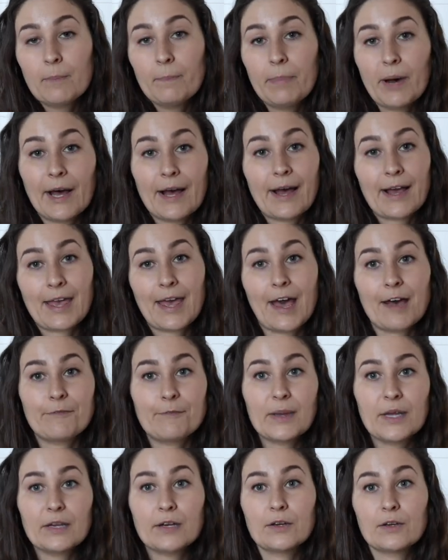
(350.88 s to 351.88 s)
but I have
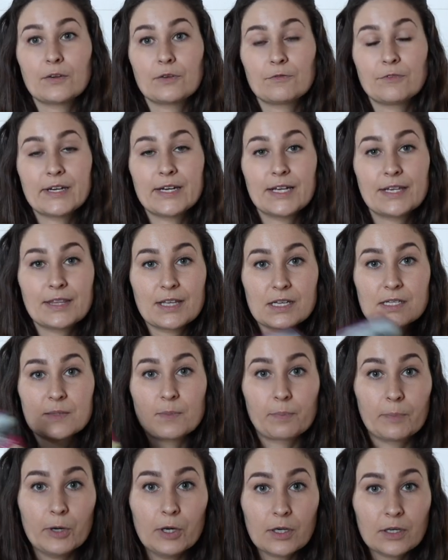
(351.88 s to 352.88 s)
been reading this
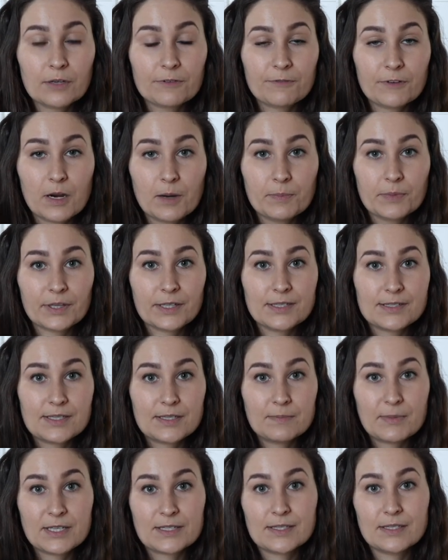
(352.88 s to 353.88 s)
book from
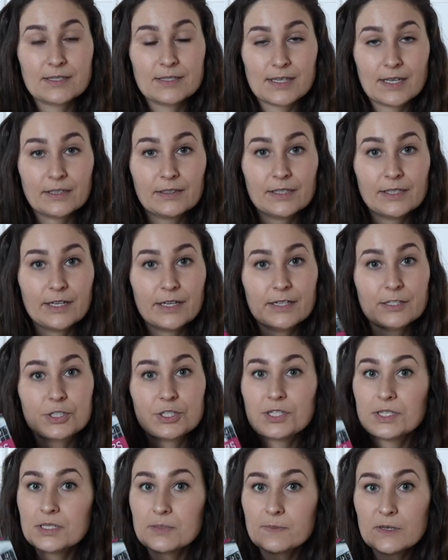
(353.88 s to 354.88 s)
Lisa Mason Ziegler and
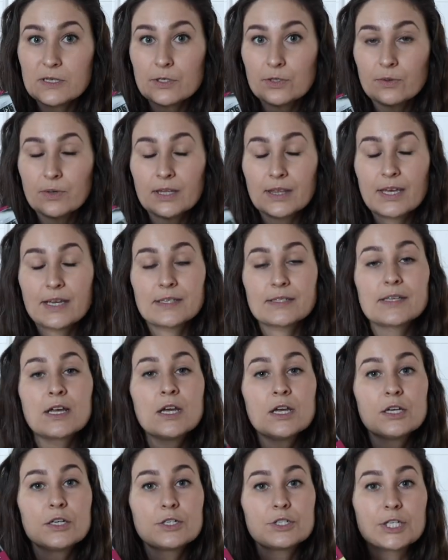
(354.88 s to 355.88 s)
she's been doing this.
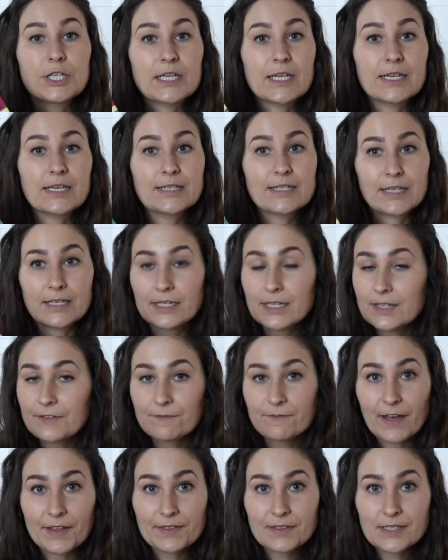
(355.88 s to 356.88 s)
She didn't
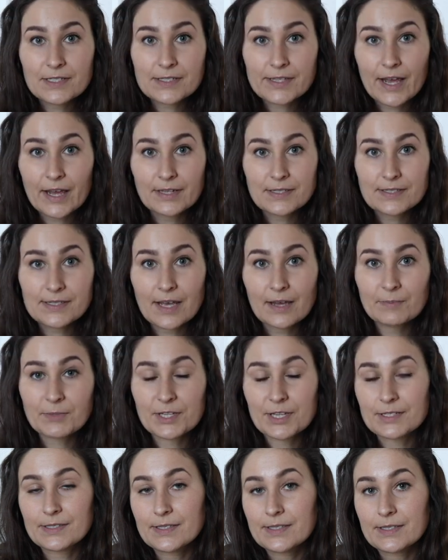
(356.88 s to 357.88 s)
invent this concept.
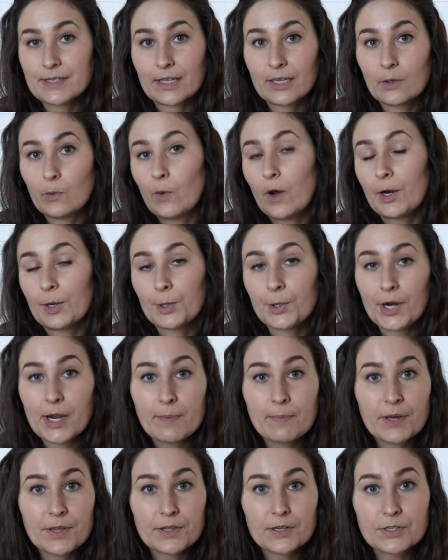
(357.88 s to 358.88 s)
This is like what our
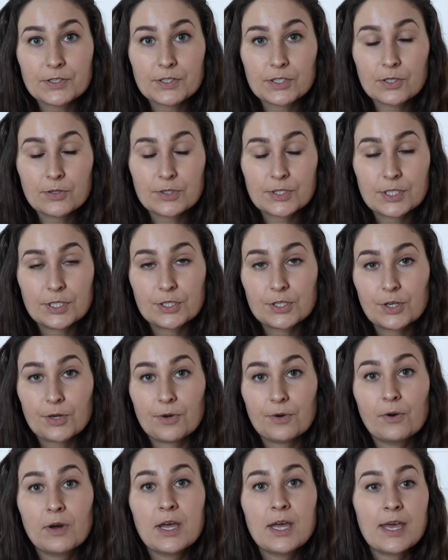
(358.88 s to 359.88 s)
grandmothers used to
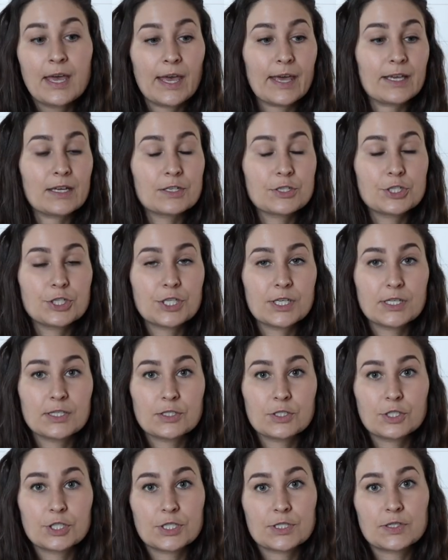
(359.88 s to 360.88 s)
do. And she
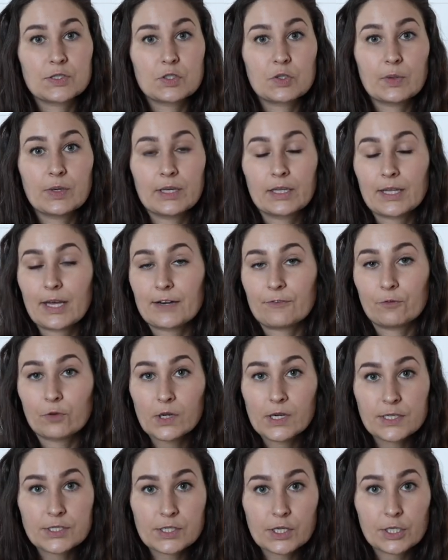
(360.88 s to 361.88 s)
is just doing a lot of
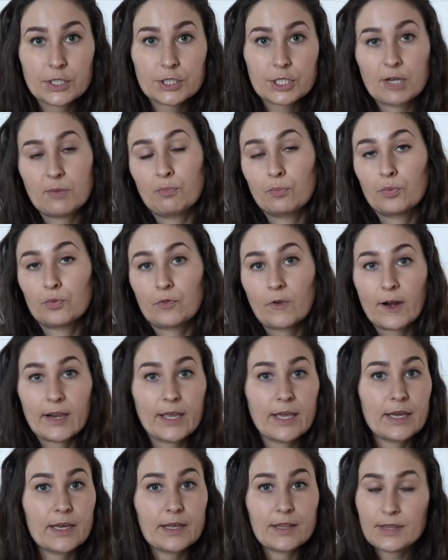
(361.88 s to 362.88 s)
research and
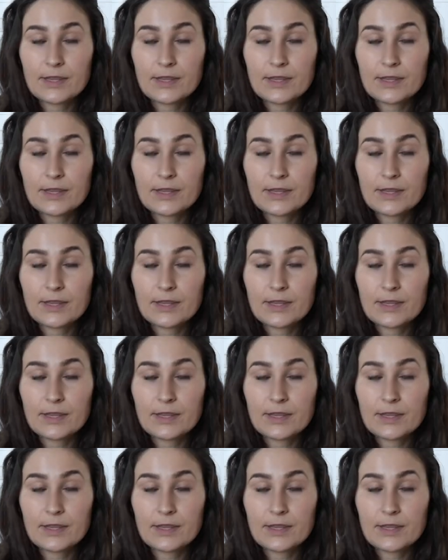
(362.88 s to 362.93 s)
bringing